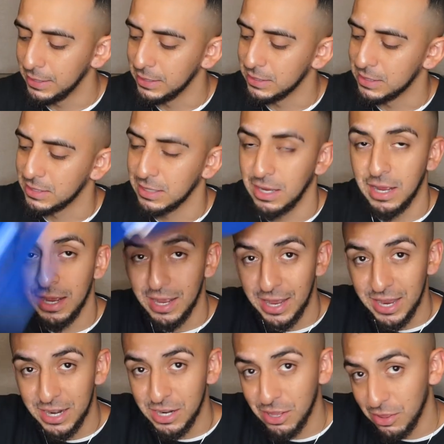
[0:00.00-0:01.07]
is
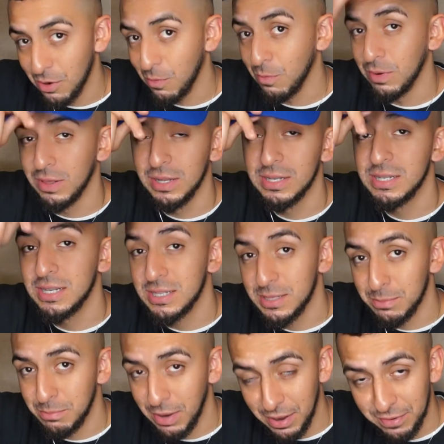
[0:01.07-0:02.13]
another one. This
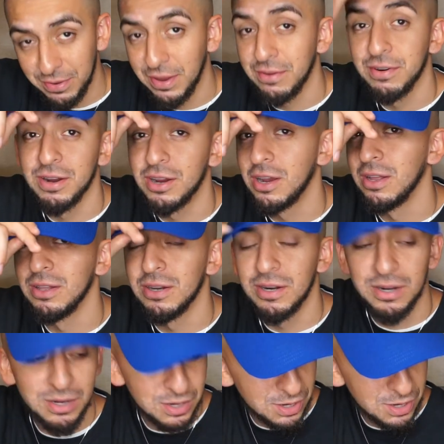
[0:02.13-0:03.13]
is my favorite color